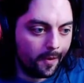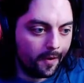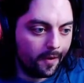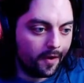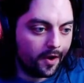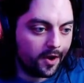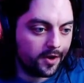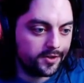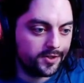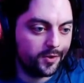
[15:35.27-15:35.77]

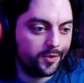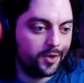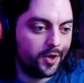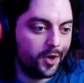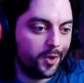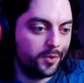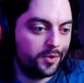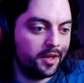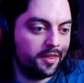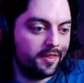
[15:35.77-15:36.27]
Also
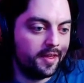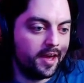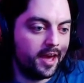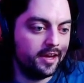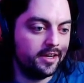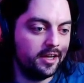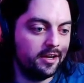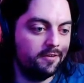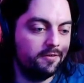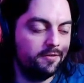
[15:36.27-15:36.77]
note that
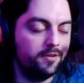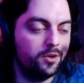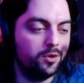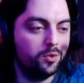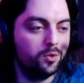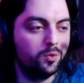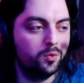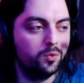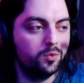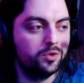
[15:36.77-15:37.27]
if
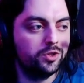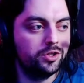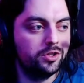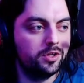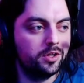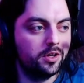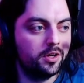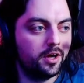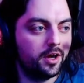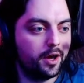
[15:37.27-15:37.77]
you,
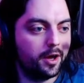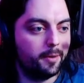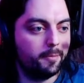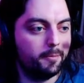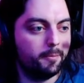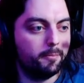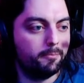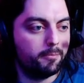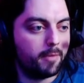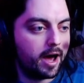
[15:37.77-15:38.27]

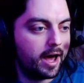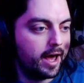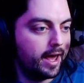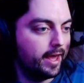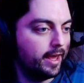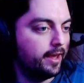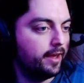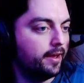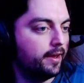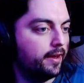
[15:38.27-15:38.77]

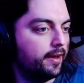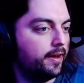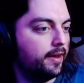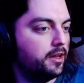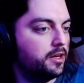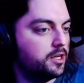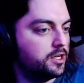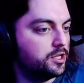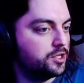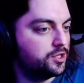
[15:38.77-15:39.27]
my
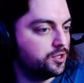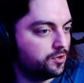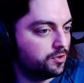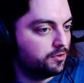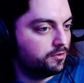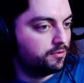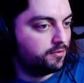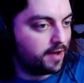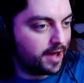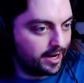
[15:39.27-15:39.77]
initial
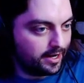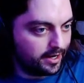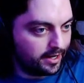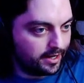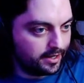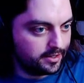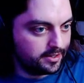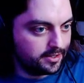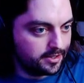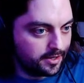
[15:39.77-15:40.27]

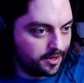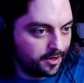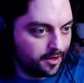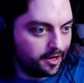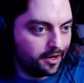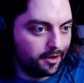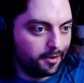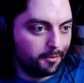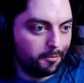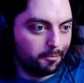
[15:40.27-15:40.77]
findings
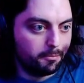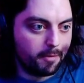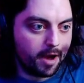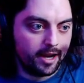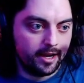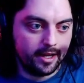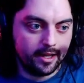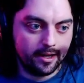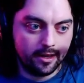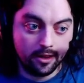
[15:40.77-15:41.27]
might
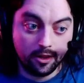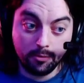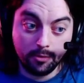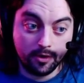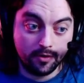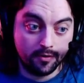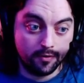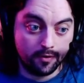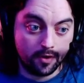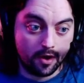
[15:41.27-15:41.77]
need a little
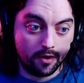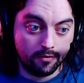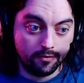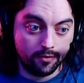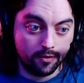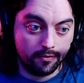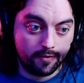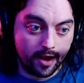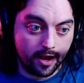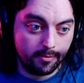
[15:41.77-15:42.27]
bit of
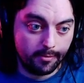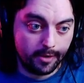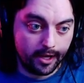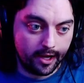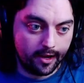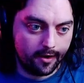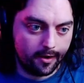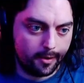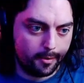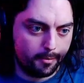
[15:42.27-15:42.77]
refinement
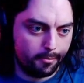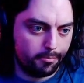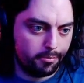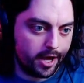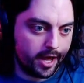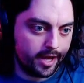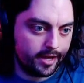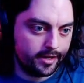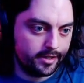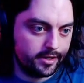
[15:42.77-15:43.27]
here,
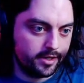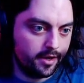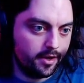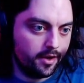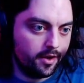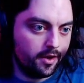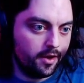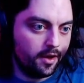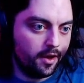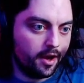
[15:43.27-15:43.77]
but
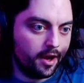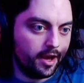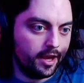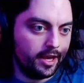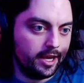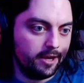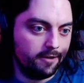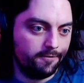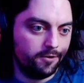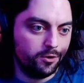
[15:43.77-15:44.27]

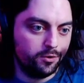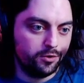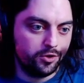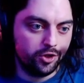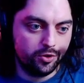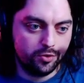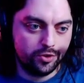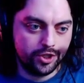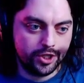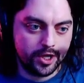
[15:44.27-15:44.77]
if you
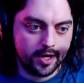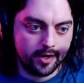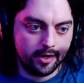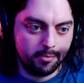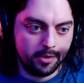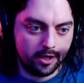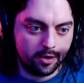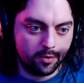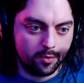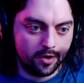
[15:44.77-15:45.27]
do cherry
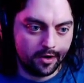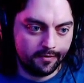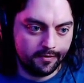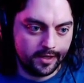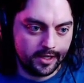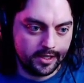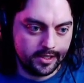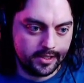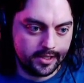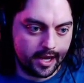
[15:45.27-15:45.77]
pick one of
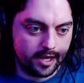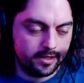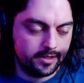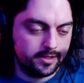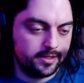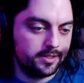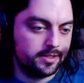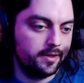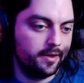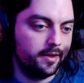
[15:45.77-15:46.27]
these
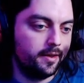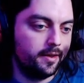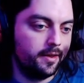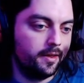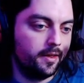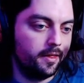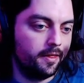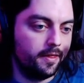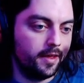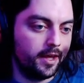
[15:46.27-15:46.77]
sites,
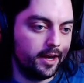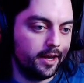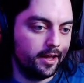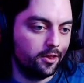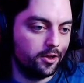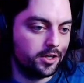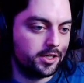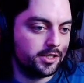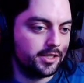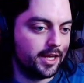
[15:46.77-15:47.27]
then it
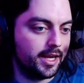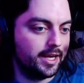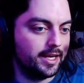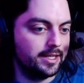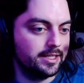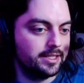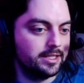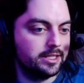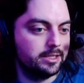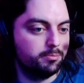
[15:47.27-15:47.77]
looks like it
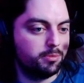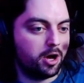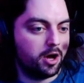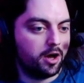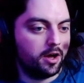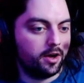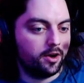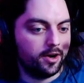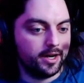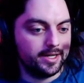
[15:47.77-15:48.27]

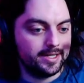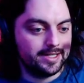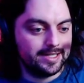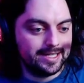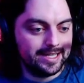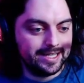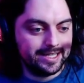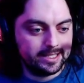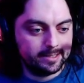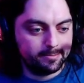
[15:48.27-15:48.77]

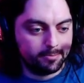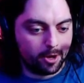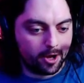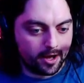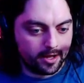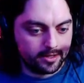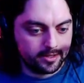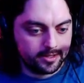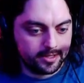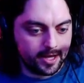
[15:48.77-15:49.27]

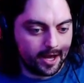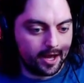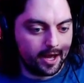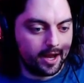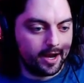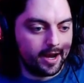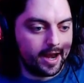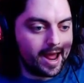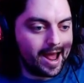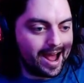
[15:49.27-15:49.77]
despawns
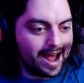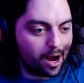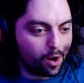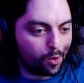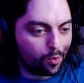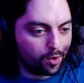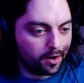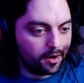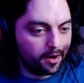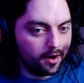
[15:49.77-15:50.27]
an
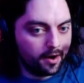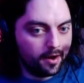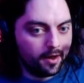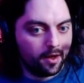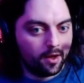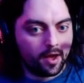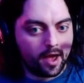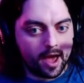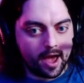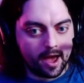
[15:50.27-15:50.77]
hour
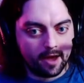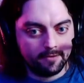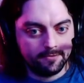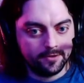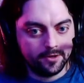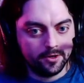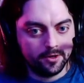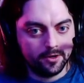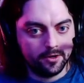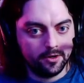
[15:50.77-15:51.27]

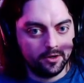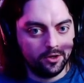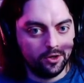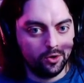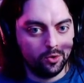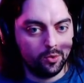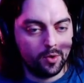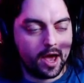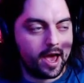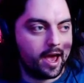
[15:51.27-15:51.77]
after
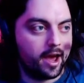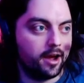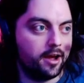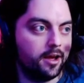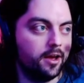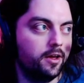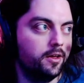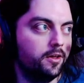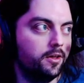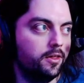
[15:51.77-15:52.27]
you hack
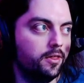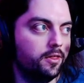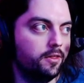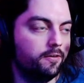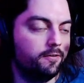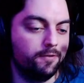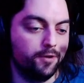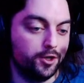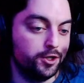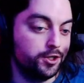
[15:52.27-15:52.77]
the
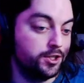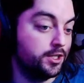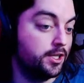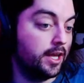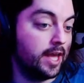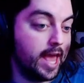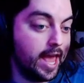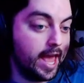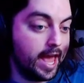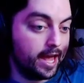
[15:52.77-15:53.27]
first
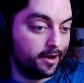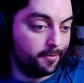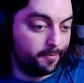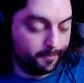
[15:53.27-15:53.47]
can.